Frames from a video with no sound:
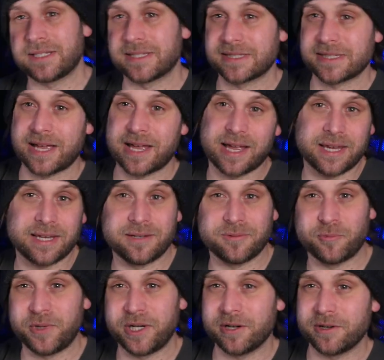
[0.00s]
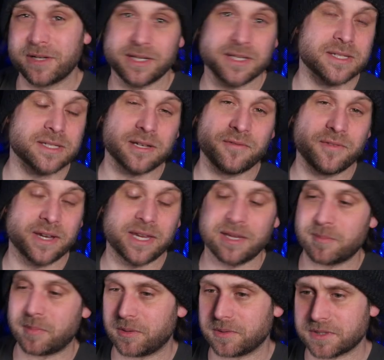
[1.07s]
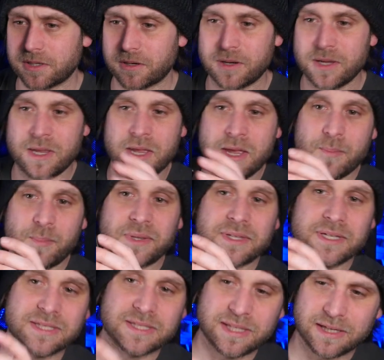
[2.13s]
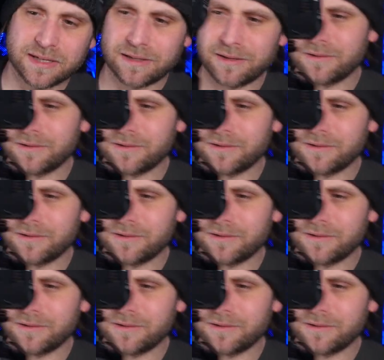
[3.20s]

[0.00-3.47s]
to side weirdness of a gimbal. So, but this thing